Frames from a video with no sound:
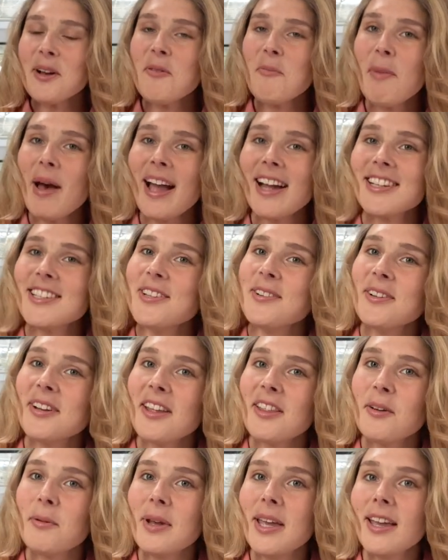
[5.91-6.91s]
welcome back to
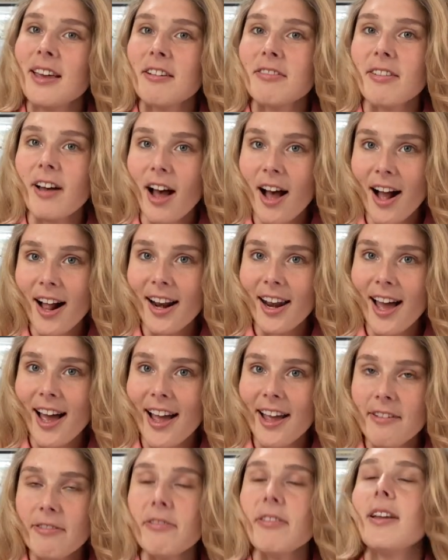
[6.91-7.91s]
another week of Art
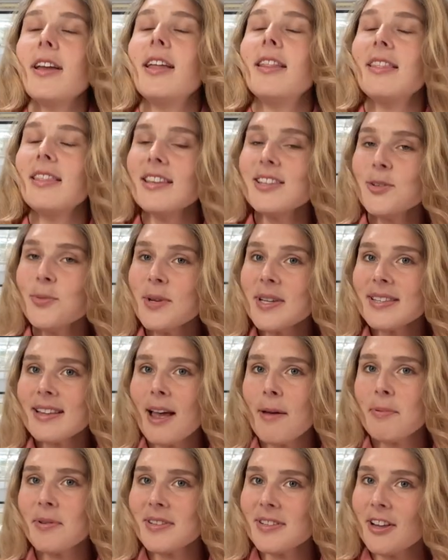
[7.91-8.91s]
Life. In this week's
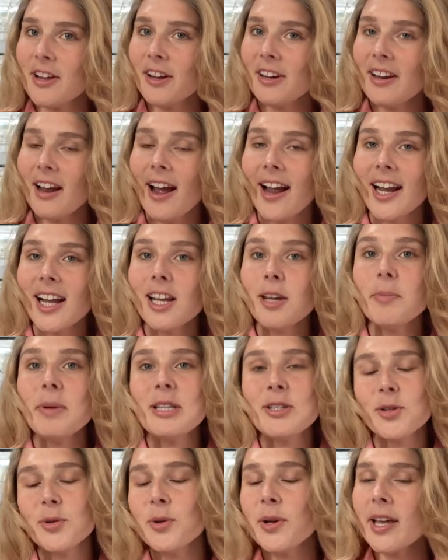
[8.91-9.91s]
episode, I'm going to be
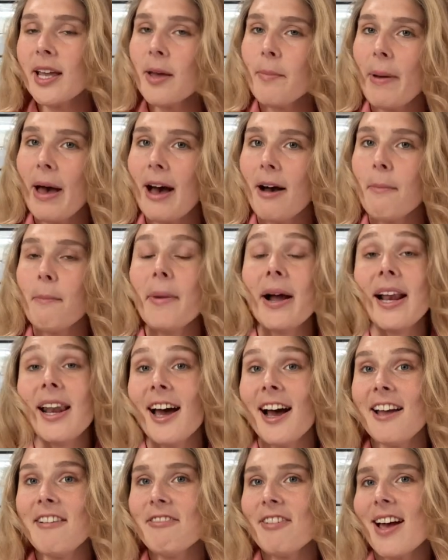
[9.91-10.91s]
talking about my
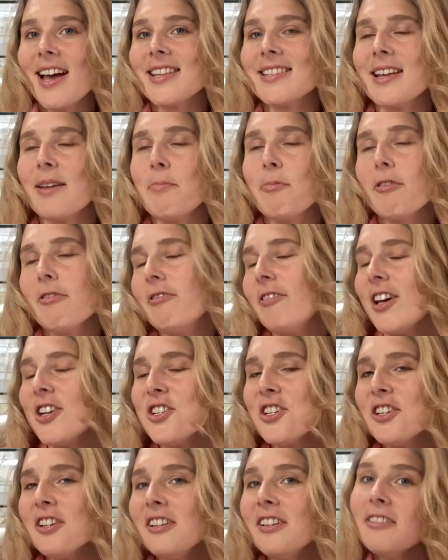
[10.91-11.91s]
life as a
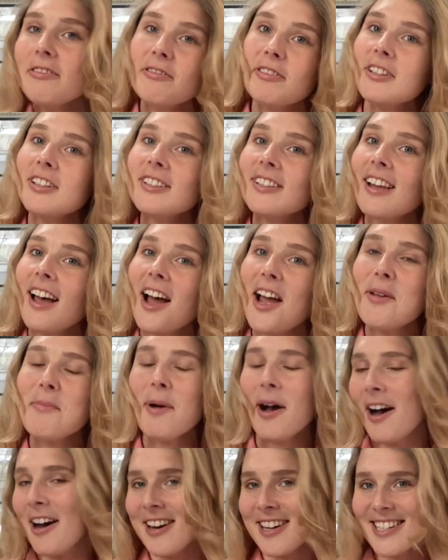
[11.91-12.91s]
professional
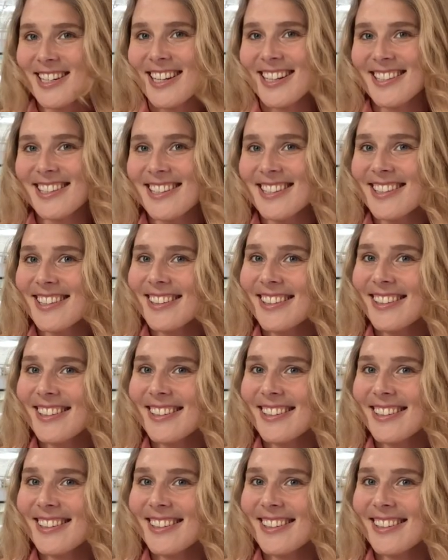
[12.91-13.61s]
full-time artist.